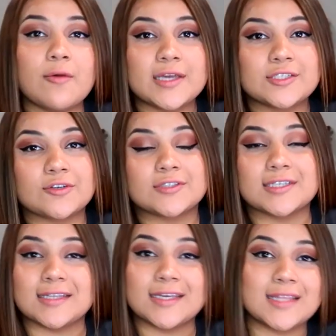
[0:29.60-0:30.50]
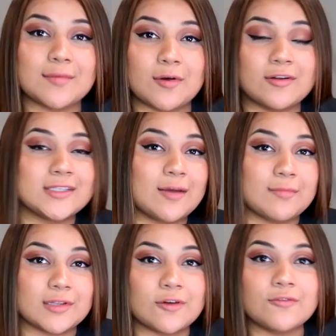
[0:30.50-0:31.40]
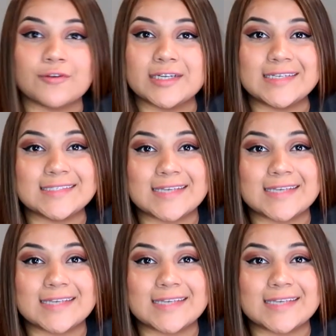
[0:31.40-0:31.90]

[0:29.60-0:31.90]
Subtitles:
make sure to link them all down below for easy